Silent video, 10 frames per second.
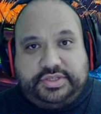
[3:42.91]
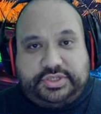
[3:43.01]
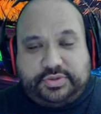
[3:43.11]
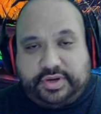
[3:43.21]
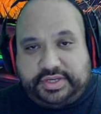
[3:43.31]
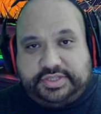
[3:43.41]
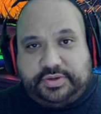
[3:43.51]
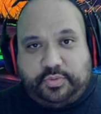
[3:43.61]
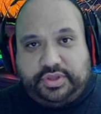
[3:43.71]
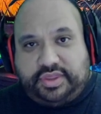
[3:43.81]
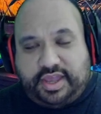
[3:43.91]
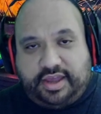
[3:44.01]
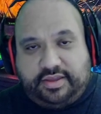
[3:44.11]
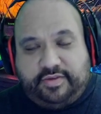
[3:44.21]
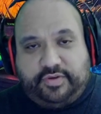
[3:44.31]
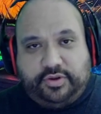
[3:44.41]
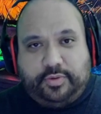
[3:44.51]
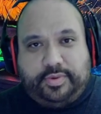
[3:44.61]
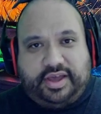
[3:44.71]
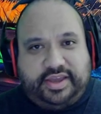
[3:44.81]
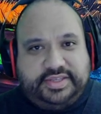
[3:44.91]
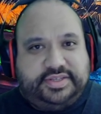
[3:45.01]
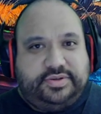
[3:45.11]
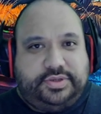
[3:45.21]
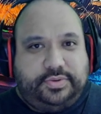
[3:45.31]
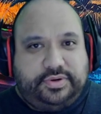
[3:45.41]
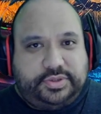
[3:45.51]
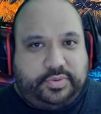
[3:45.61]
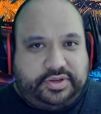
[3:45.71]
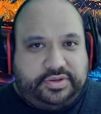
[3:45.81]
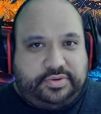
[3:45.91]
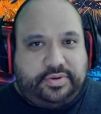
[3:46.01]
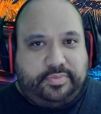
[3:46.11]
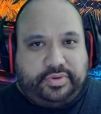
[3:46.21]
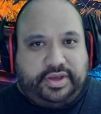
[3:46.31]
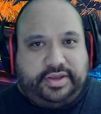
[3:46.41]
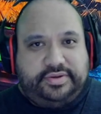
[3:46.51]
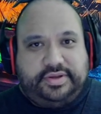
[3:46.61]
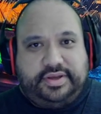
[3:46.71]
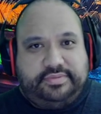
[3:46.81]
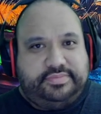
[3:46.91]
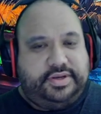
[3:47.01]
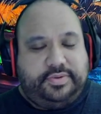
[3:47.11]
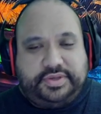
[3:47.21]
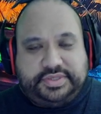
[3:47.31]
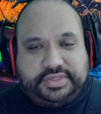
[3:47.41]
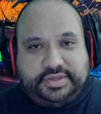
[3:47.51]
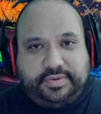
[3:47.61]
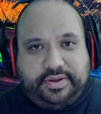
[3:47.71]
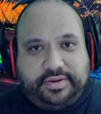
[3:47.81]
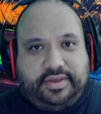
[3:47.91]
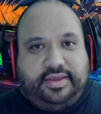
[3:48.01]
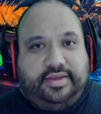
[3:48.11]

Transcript: strikes you with that if you know about ISO 222 compliant tokens and so on?